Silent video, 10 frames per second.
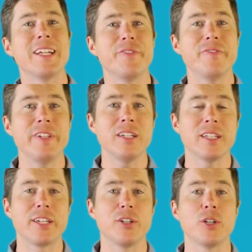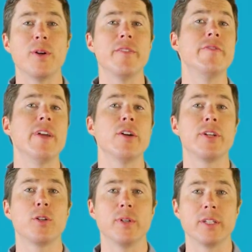to feel like you're going
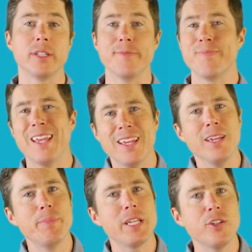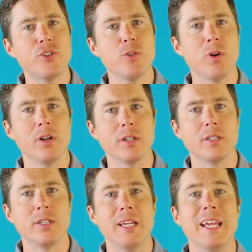very quickly because you are.
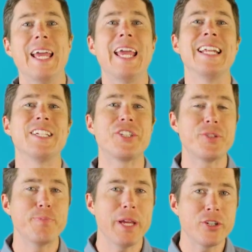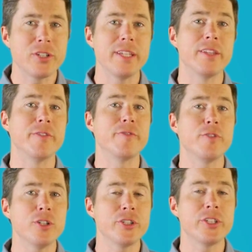And especially the
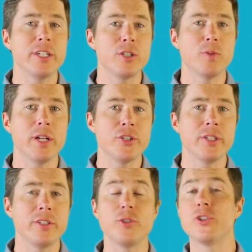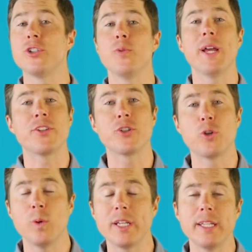first 10 questions you should do as
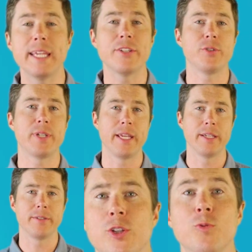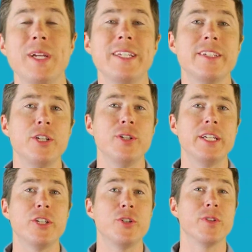quickly as you can. The reason you
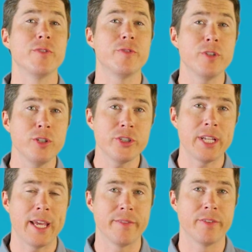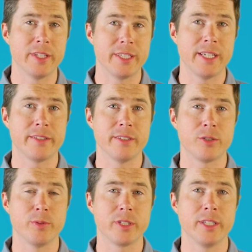need to do the first half of the test this
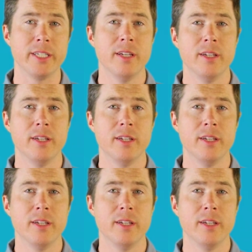quickly